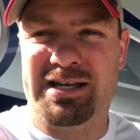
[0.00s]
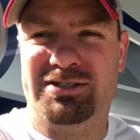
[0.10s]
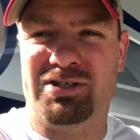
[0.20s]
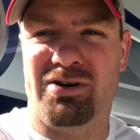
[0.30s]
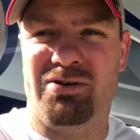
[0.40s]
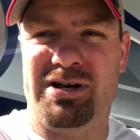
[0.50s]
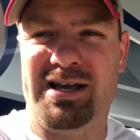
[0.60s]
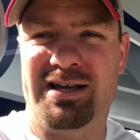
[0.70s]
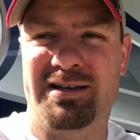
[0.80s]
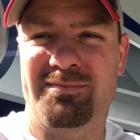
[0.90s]
So
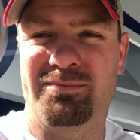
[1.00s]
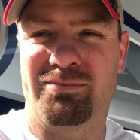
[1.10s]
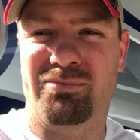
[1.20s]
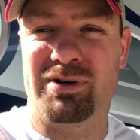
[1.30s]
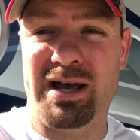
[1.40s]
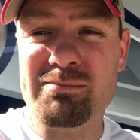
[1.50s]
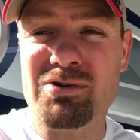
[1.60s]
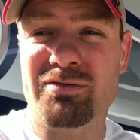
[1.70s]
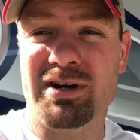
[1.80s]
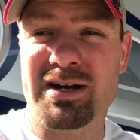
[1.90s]
when I
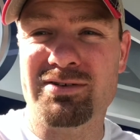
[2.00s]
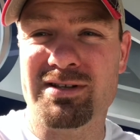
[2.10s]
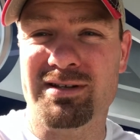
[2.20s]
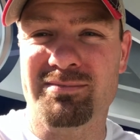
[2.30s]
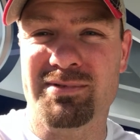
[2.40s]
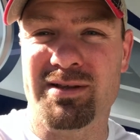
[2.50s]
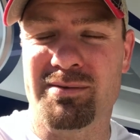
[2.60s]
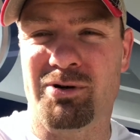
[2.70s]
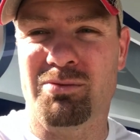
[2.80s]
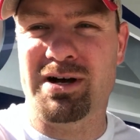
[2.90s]
move around in
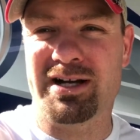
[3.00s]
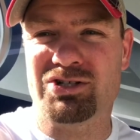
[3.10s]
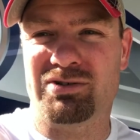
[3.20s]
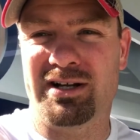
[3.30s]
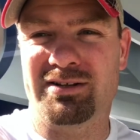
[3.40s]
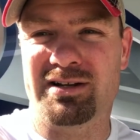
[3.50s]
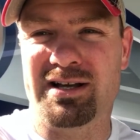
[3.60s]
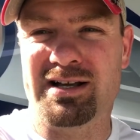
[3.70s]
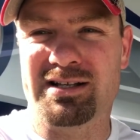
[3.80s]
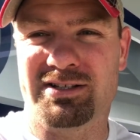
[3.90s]
the pull behind trailer,
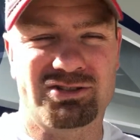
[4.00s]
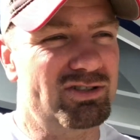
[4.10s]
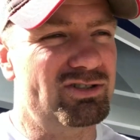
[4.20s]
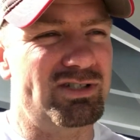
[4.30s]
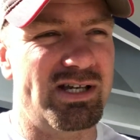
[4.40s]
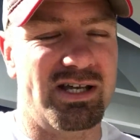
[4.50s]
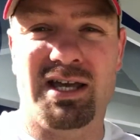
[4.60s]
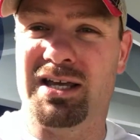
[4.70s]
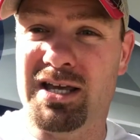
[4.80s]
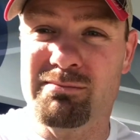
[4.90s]
let's just say
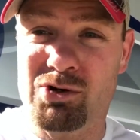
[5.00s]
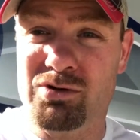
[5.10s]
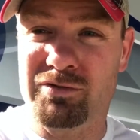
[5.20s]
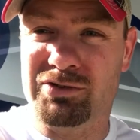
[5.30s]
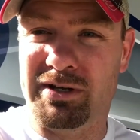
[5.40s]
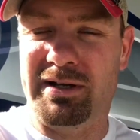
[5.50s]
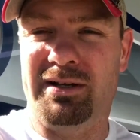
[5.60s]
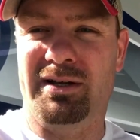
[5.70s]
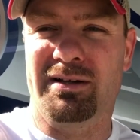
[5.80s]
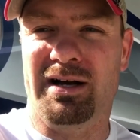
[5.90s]
it moves.
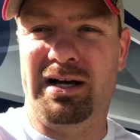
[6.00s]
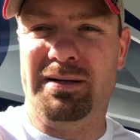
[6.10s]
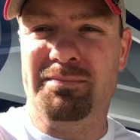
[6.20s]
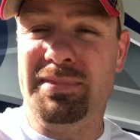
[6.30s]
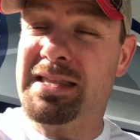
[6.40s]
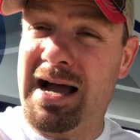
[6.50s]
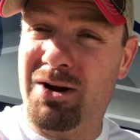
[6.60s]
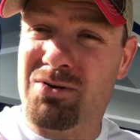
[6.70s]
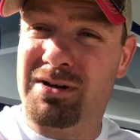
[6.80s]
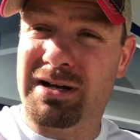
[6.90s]

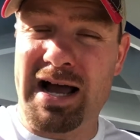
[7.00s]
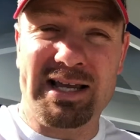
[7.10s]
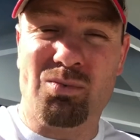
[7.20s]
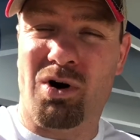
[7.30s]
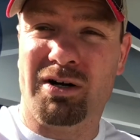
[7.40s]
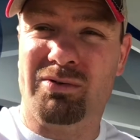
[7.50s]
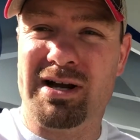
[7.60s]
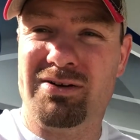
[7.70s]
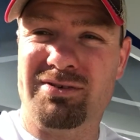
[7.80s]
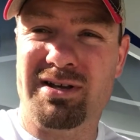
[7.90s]
Now I can walk
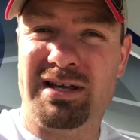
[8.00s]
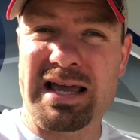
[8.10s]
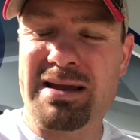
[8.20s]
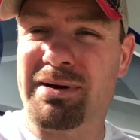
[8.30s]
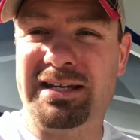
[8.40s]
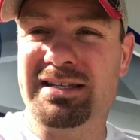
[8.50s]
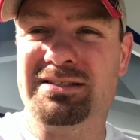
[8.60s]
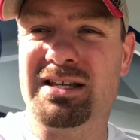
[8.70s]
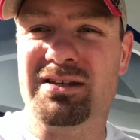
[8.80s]
around, and my kids,